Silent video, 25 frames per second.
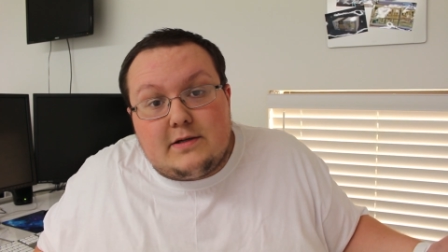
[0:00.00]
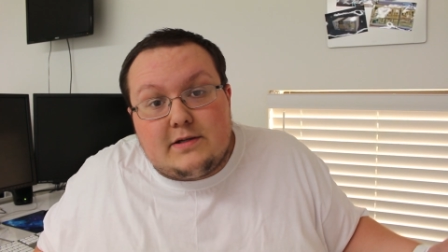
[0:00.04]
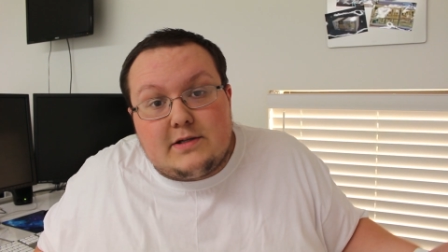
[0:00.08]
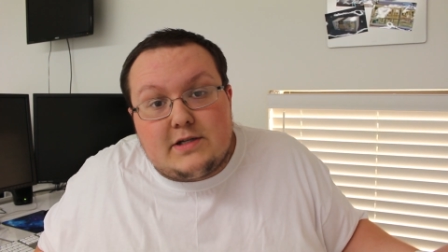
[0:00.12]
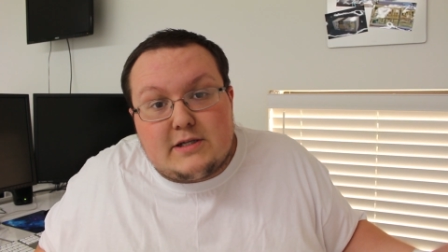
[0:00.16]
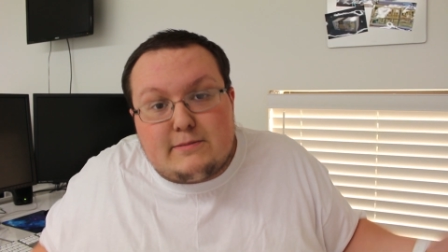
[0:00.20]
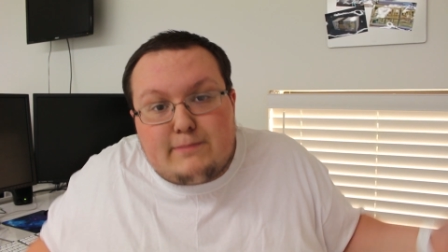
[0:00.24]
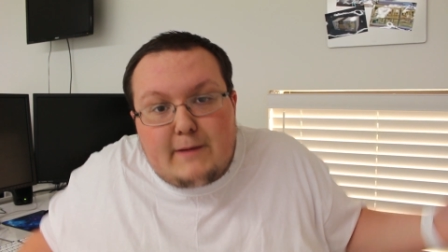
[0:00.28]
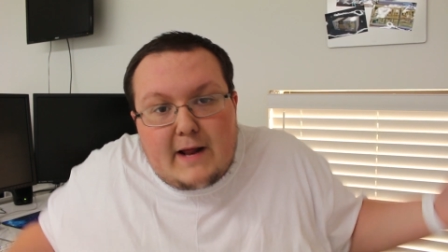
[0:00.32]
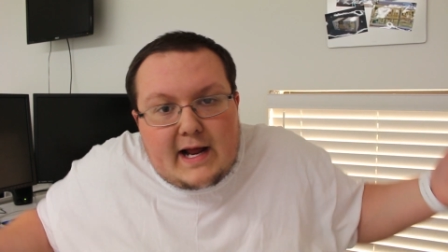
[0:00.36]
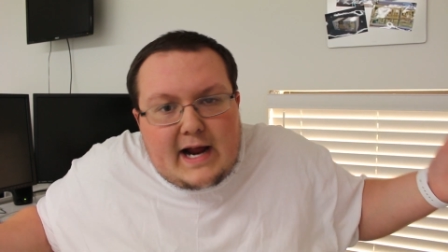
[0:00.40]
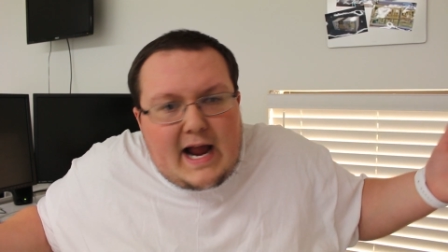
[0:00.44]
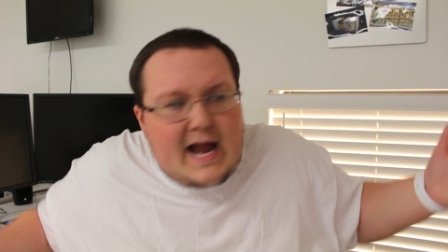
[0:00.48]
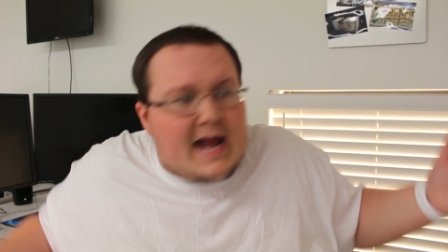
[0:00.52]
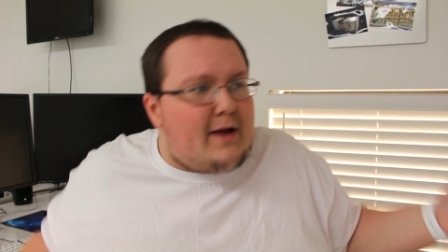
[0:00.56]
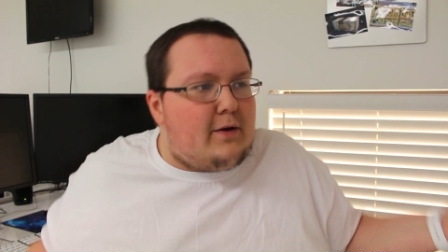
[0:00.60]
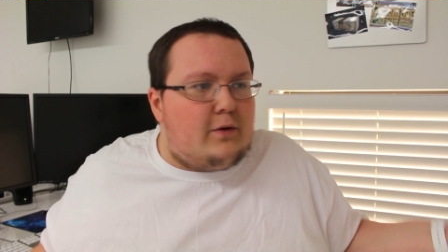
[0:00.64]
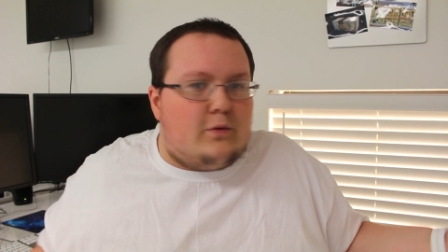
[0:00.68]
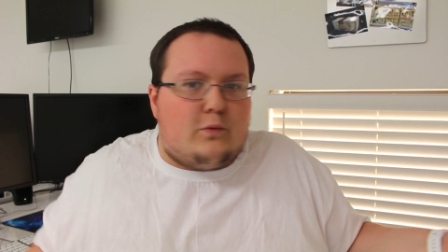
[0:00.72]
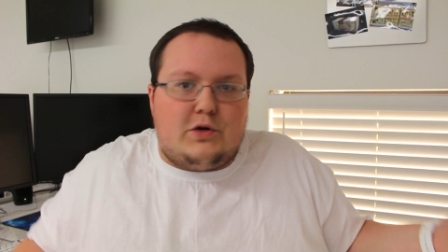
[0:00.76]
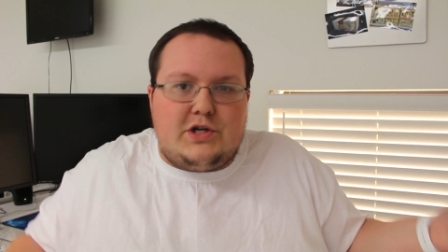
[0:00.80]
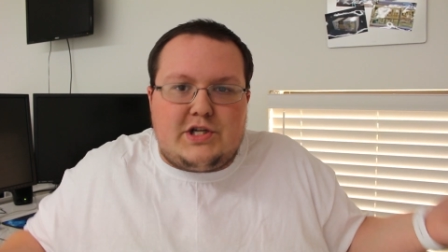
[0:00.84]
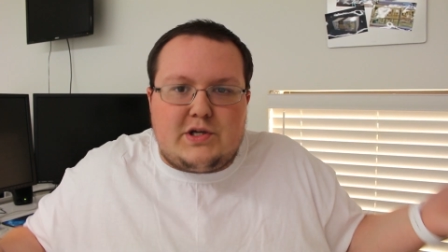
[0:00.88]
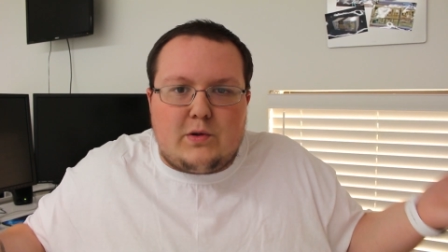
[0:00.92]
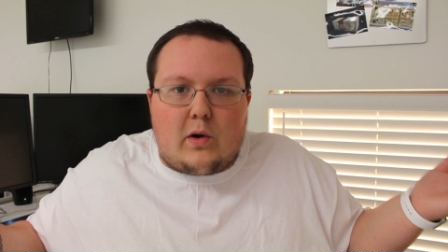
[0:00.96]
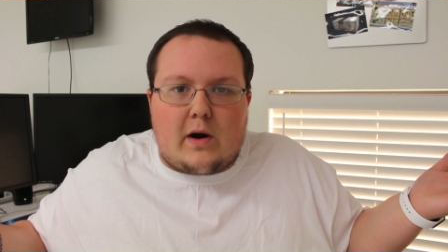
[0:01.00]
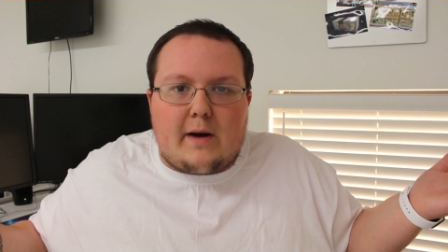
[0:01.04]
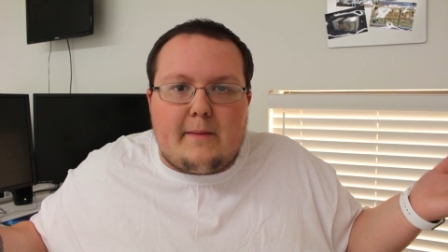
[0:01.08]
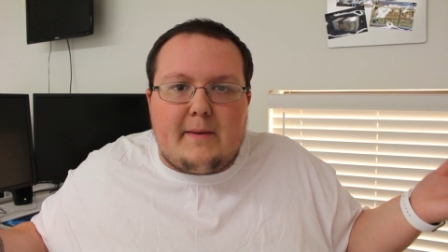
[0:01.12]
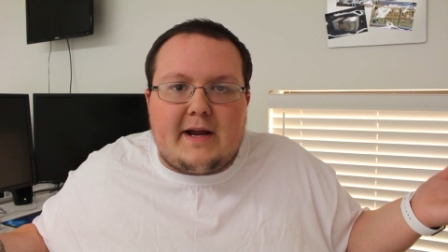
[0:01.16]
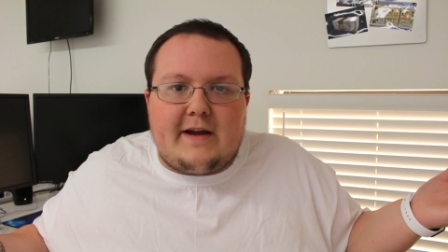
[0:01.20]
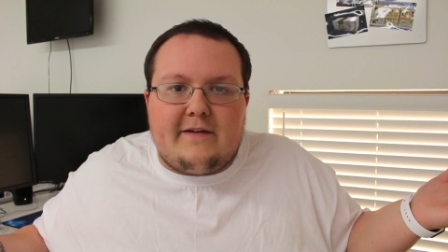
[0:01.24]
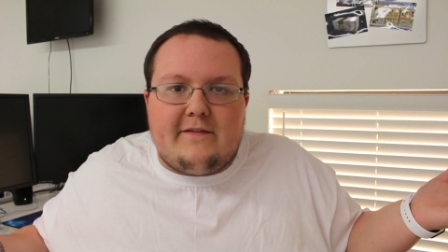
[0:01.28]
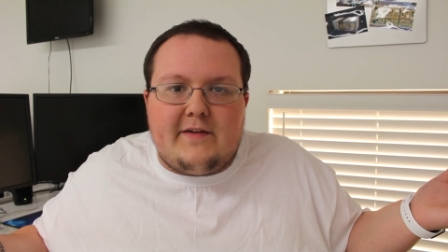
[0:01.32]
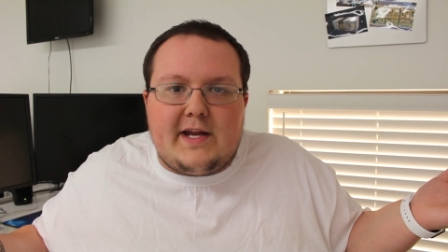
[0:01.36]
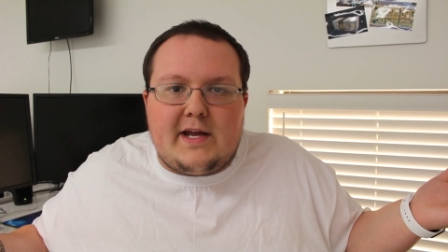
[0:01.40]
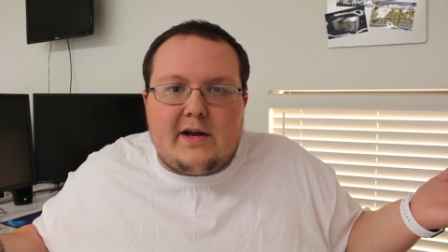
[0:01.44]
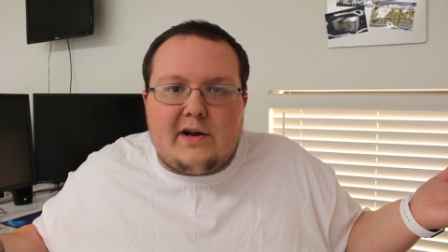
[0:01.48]
Just be like, hey, would you want to
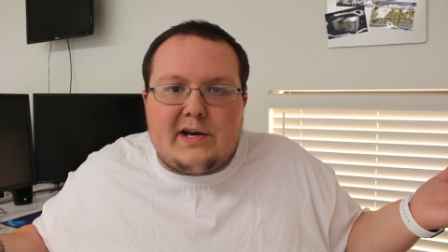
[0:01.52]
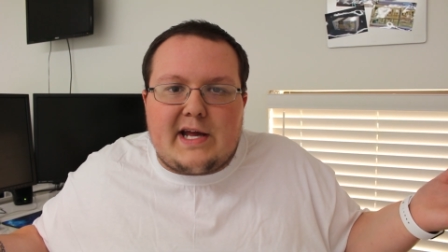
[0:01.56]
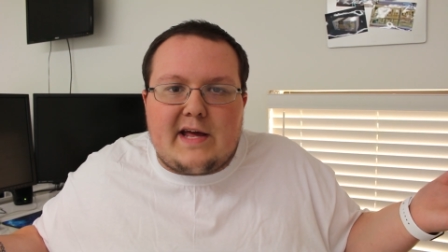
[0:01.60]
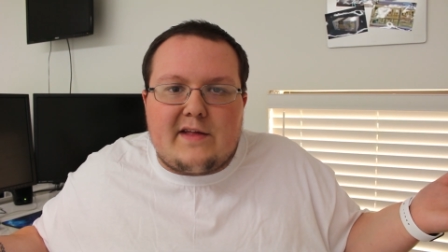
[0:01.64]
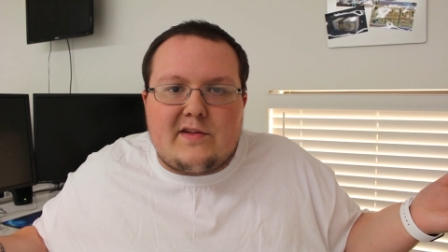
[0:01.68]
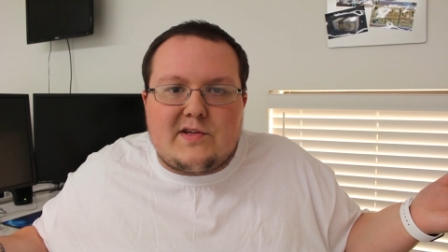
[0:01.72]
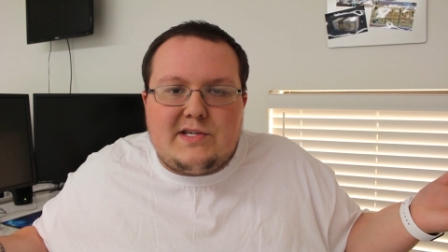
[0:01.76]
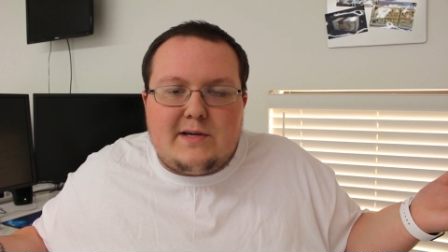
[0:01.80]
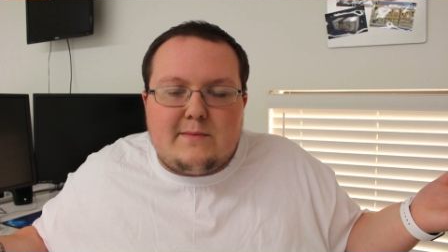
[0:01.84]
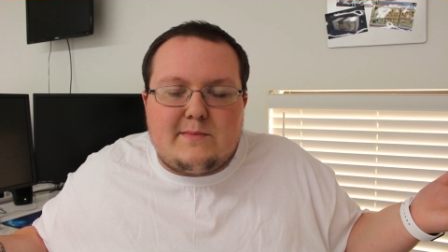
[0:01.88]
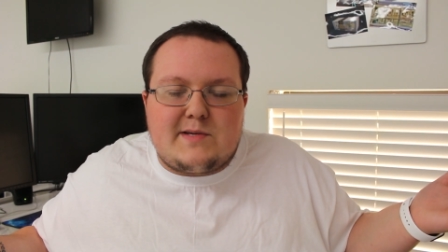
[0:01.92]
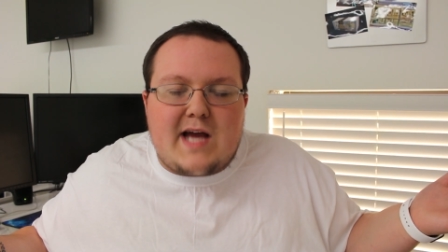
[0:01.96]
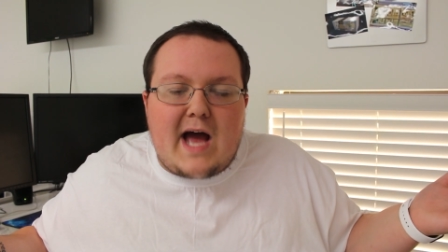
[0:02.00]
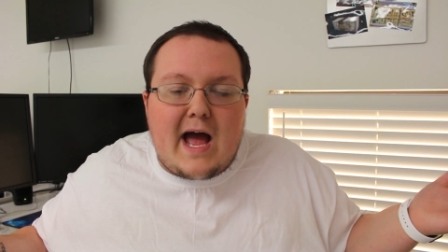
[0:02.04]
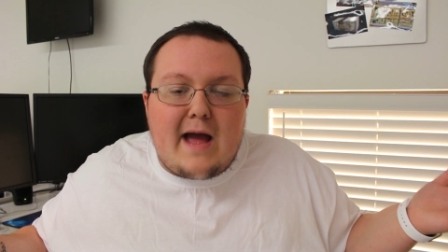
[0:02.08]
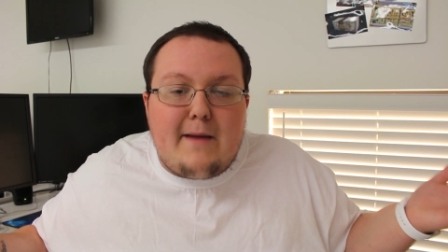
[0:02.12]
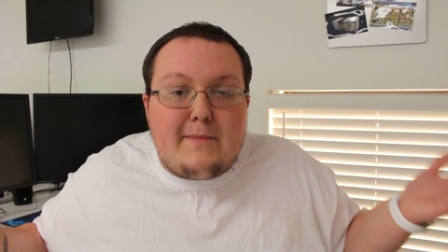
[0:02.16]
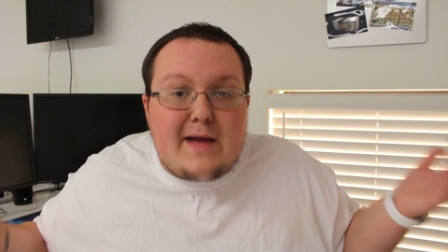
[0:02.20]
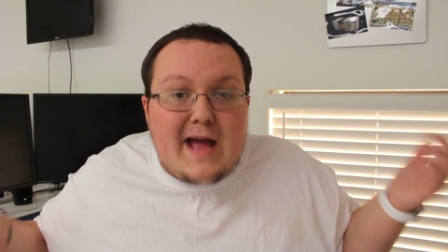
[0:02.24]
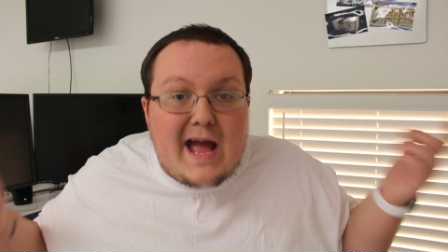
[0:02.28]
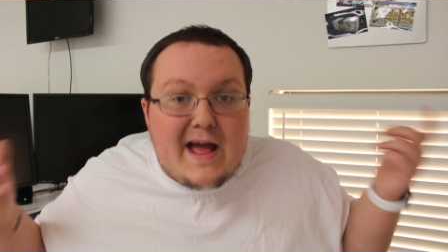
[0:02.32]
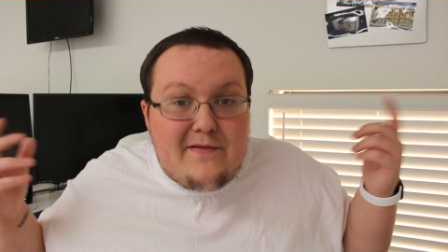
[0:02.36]
make a video together sometime?